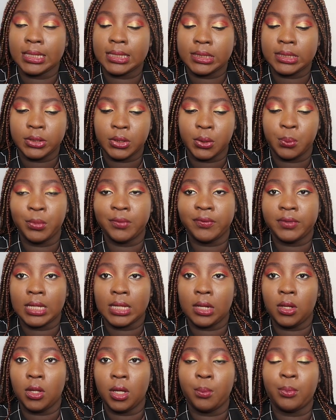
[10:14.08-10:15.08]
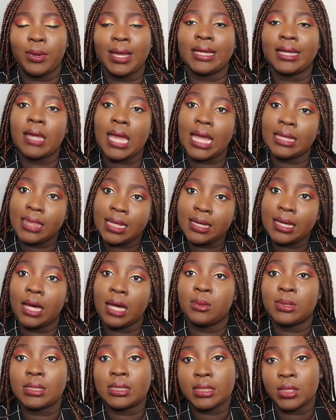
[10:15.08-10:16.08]
in, you know, moving along. But I think
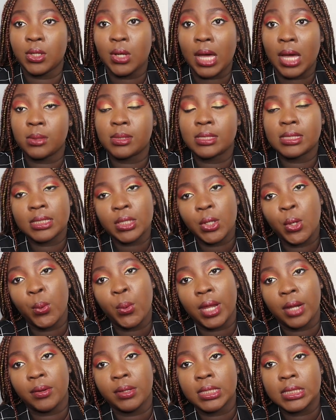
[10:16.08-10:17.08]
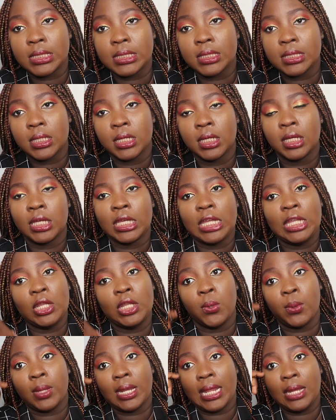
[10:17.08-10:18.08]
I'll still wear it, you
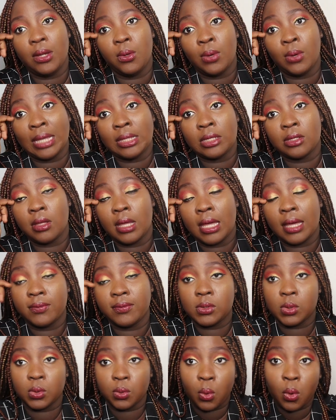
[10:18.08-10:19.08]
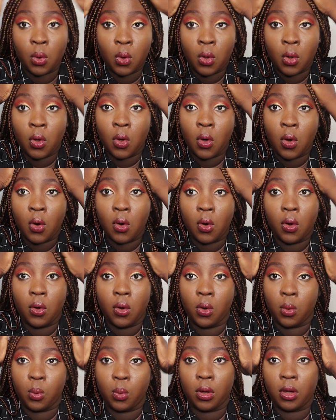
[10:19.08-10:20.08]
know, when I know I did not have to
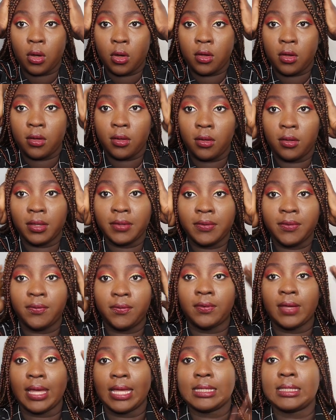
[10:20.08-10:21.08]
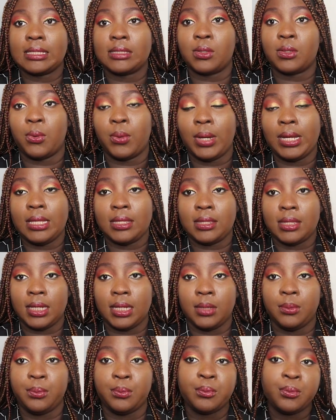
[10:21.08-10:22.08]
walk fast or
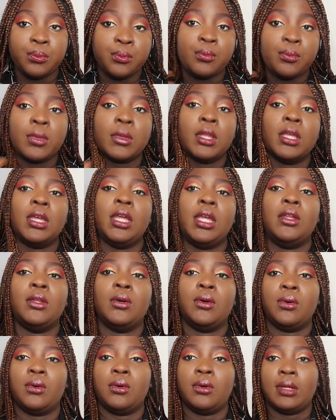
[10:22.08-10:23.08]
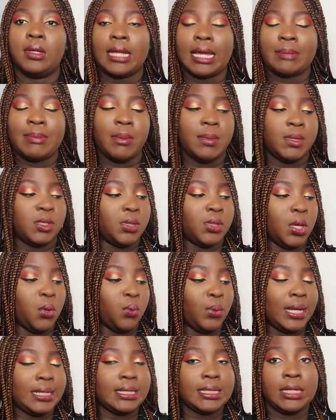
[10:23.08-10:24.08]
anything. You know, like maybe to
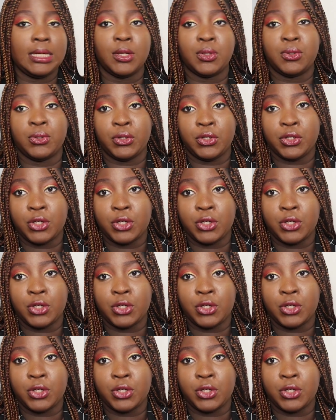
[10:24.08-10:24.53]
a wedding or to